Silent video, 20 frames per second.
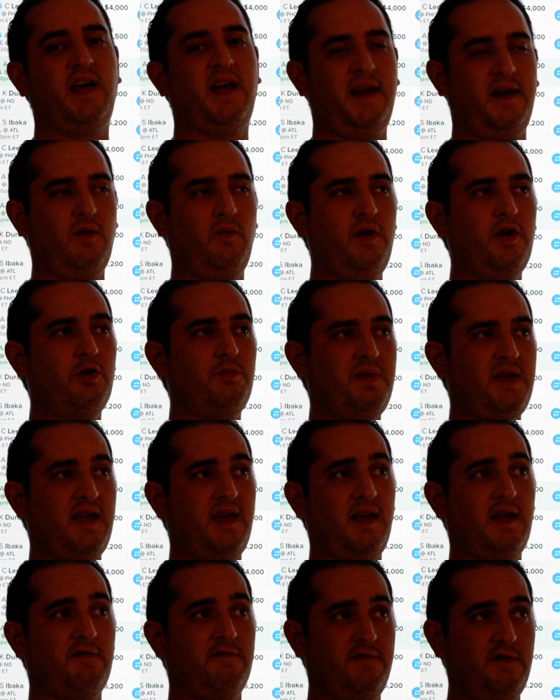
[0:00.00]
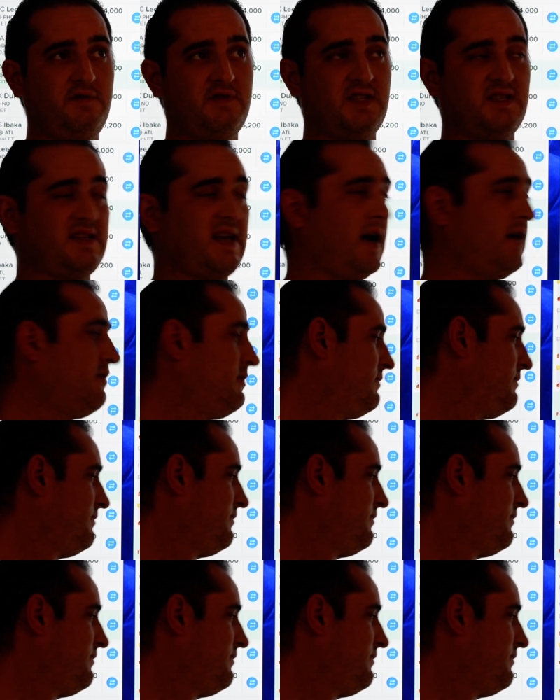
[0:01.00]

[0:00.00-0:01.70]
and it will be if Vuce is out.